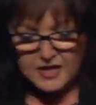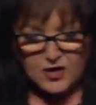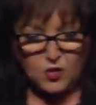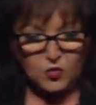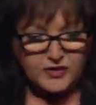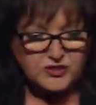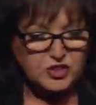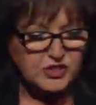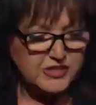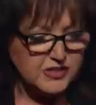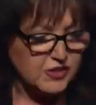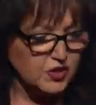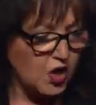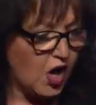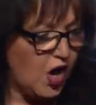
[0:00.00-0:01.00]
When Jesus
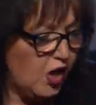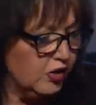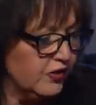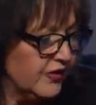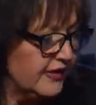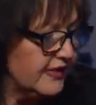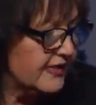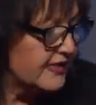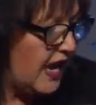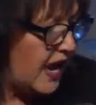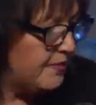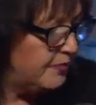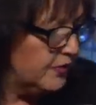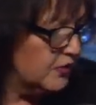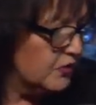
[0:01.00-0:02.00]
called the
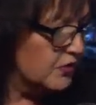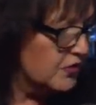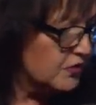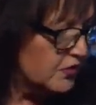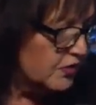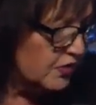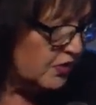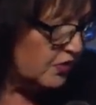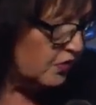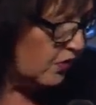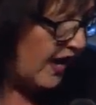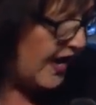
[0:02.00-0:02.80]
disciples, right